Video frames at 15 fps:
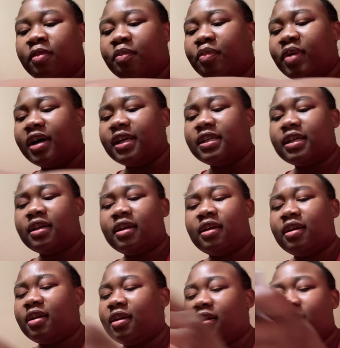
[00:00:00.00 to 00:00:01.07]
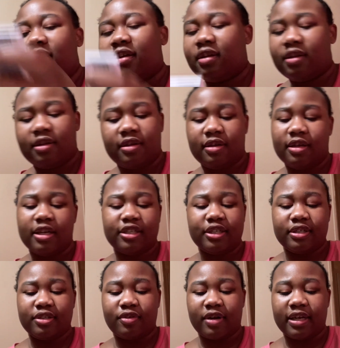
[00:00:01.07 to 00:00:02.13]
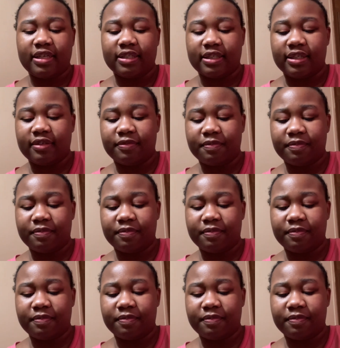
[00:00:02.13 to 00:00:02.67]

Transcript: But it's just crazy.